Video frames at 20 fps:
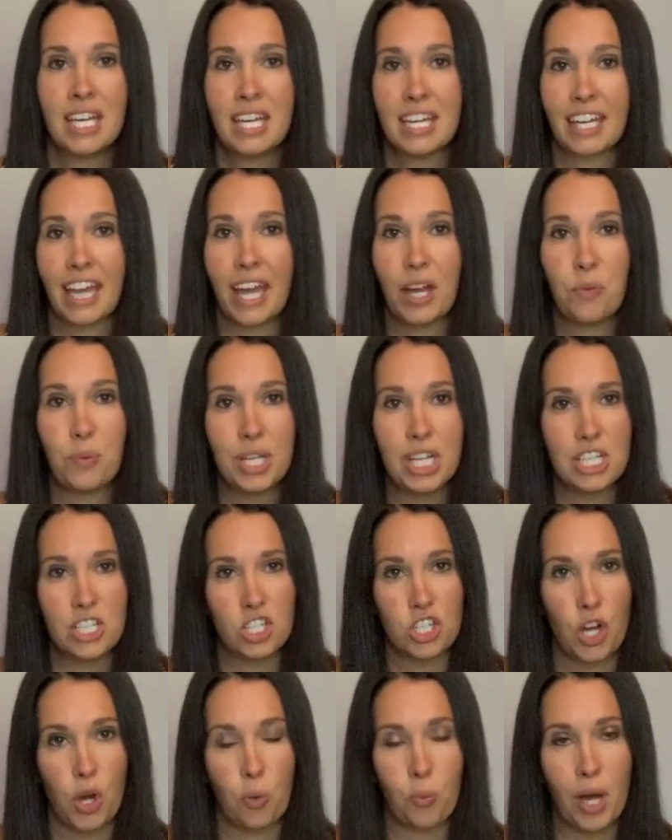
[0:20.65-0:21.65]
Okay, we need to
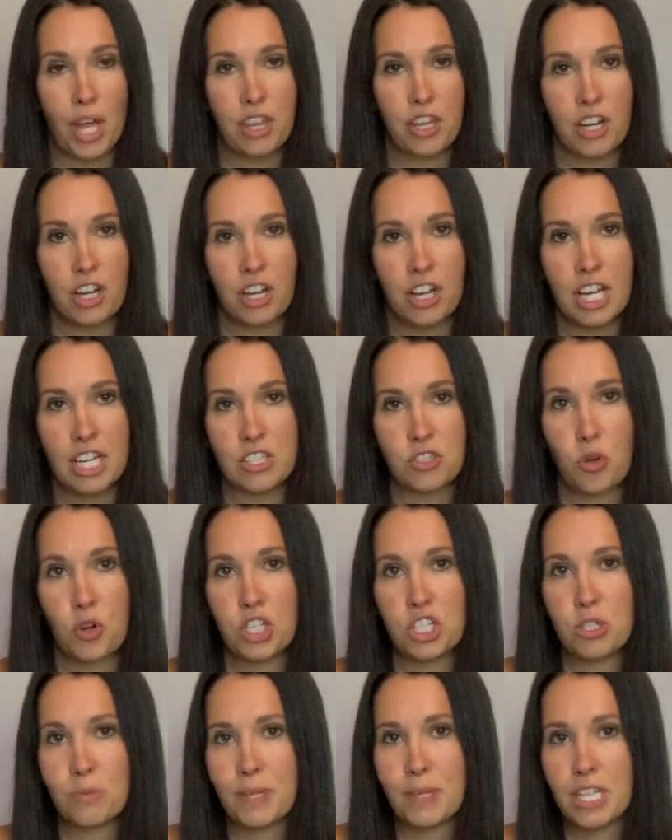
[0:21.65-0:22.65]
know whether it's
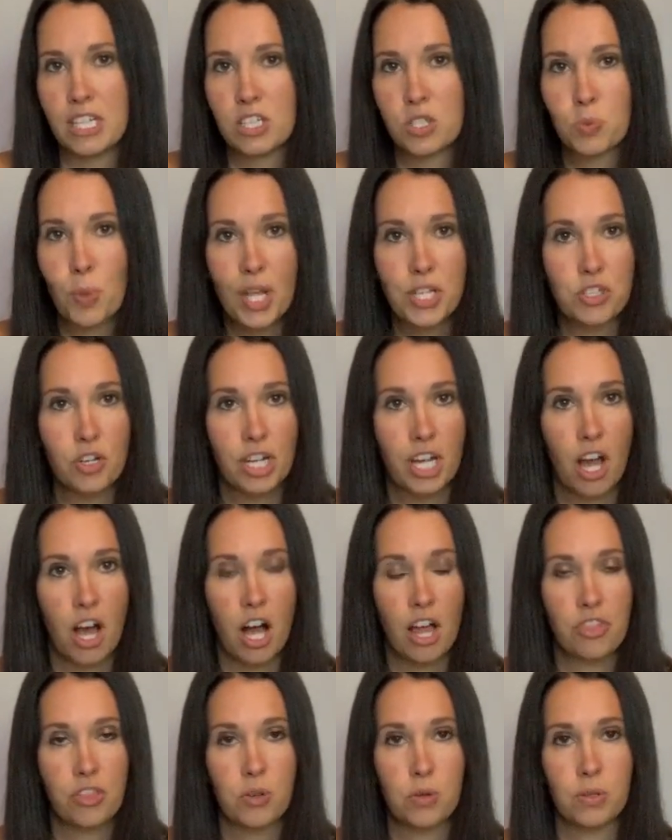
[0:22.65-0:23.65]
going to be sweltering
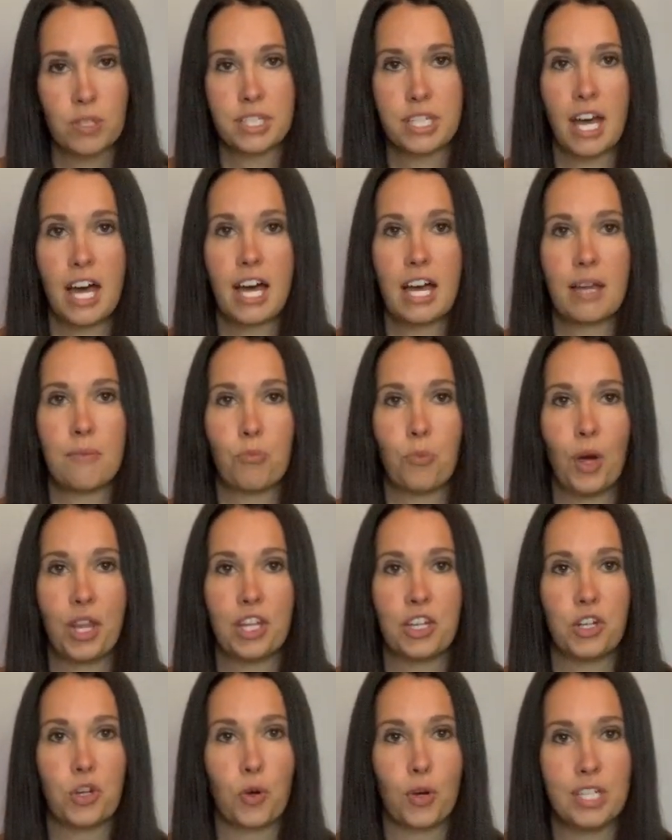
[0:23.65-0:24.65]
hot the whole time, whether
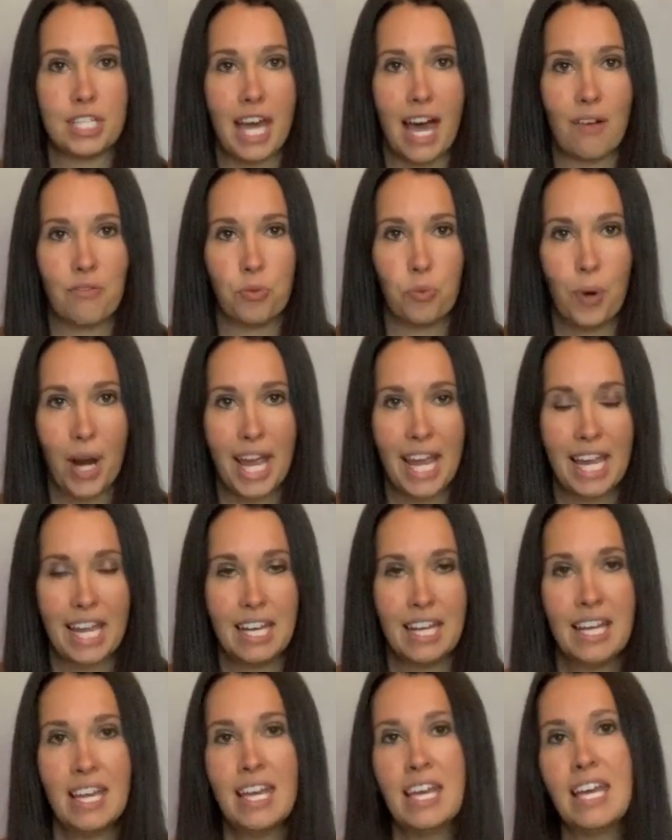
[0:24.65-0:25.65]
you're going to have rain,